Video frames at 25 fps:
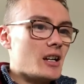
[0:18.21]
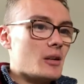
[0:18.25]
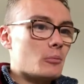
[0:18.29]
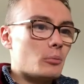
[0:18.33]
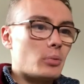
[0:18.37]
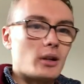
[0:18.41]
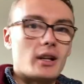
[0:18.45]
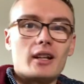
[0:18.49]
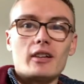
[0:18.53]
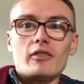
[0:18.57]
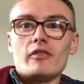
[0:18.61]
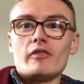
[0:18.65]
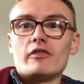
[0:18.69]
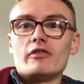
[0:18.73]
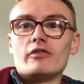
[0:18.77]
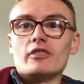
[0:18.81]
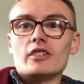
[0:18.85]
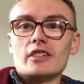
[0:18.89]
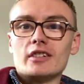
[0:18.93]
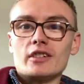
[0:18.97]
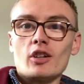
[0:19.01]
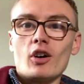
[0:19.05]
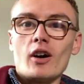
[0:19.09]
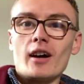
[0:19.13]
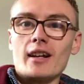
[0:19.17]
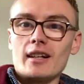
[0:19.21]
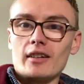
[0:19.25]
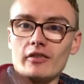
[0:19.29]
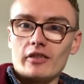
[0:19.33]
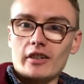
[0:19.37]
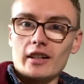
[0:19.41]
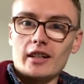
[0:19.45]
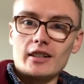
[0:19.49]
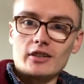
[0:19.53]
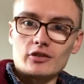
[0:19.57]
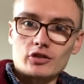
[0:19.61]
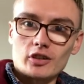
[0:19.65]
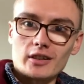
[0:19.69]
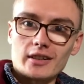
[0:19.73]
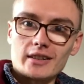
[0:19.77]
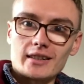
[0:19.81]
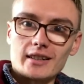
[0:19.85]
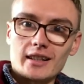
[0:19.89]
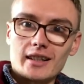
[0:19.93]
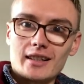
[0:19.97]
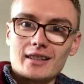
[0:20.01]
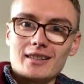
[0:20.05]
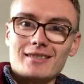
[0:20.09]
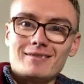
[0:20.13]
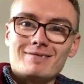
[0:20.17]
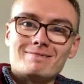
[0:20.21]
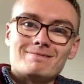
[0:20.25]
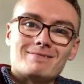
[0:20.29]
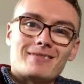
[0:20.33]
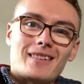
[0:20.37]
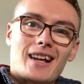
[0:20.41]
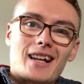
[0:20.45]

but if there's not anything interesting,